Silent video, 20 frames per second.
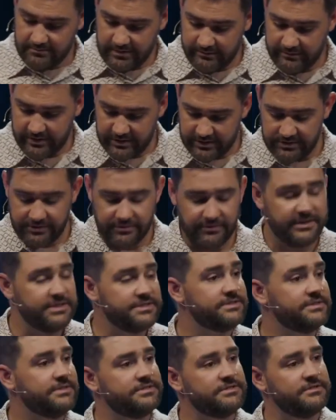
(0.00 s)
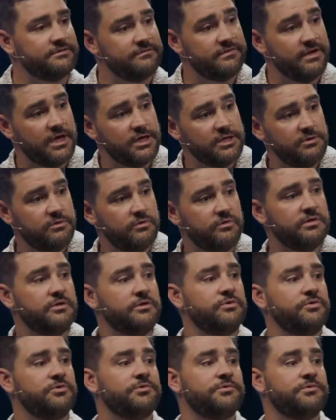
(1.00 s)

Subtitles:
going to do this, because if not you, then who?